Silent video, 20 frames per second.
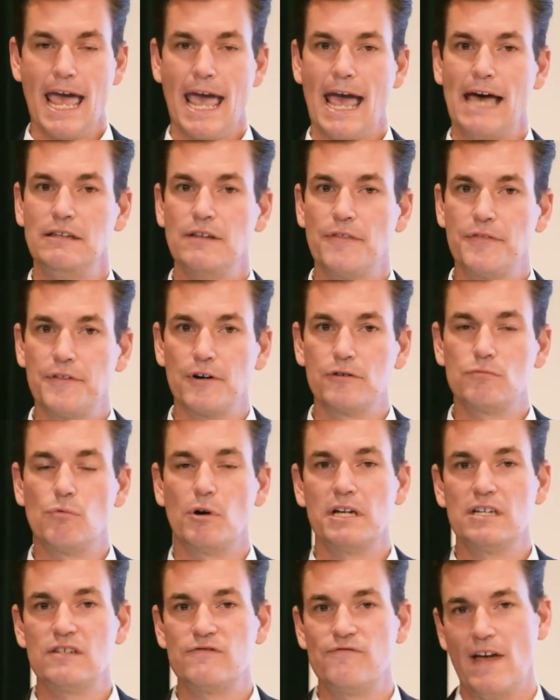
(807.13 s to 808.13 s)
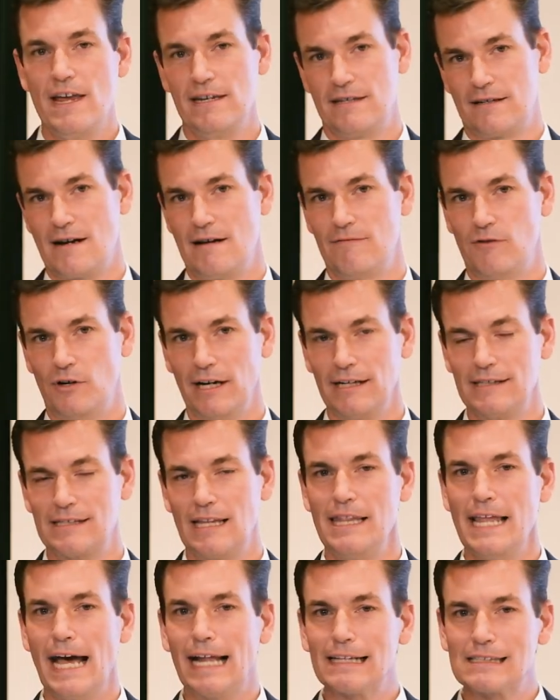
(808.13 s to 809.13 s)
And the third one is face coverings.
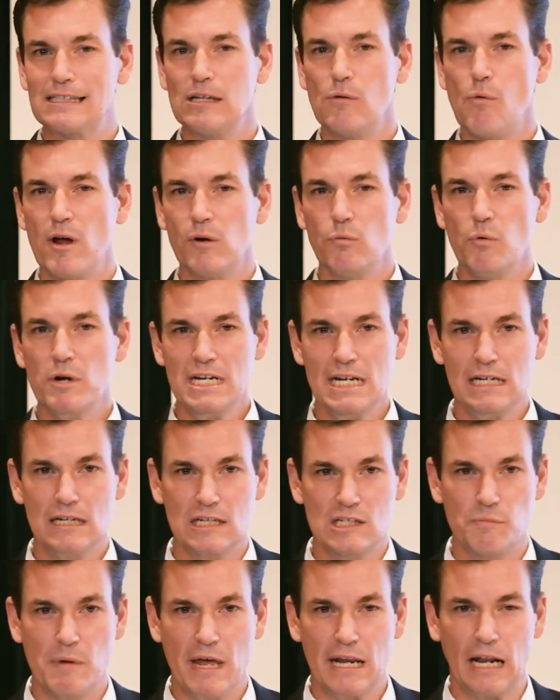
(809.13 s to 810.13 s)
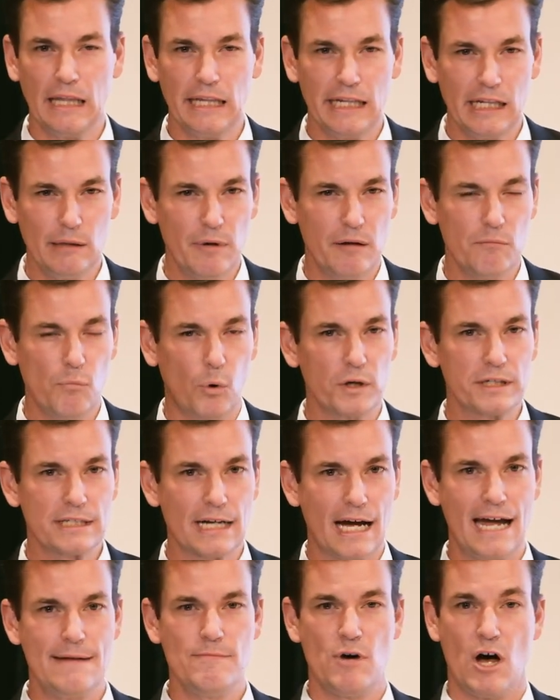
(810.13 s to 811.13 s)
And that's the one we need to spend a little bit more
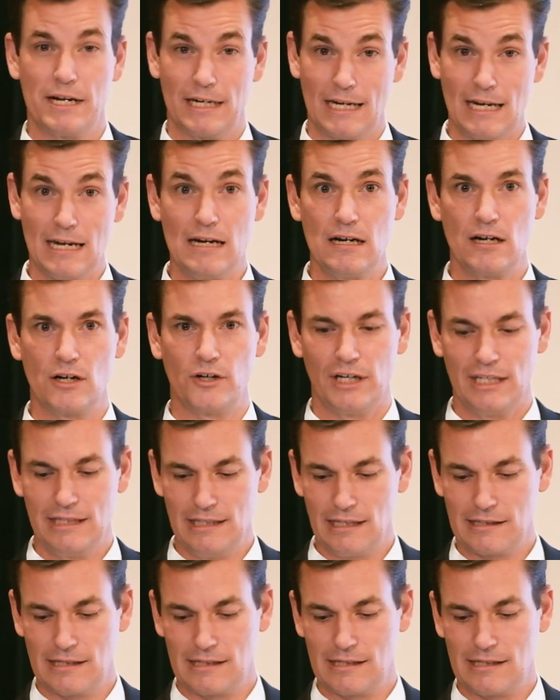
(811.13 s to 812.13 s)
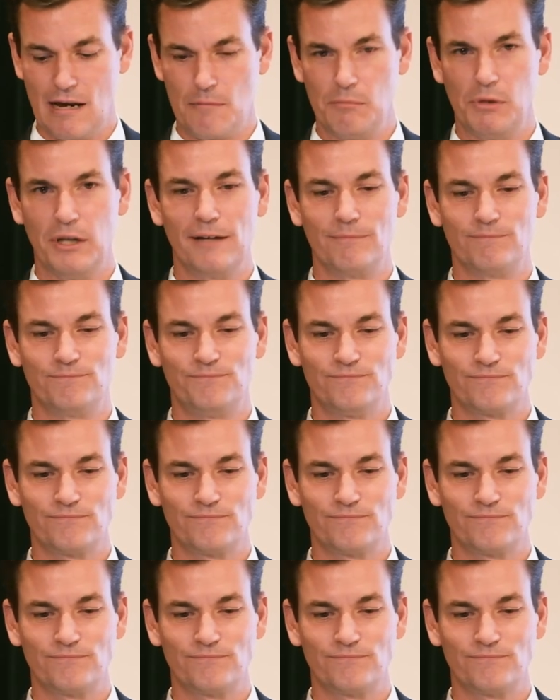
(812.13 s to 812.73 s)
time on here in this assembly.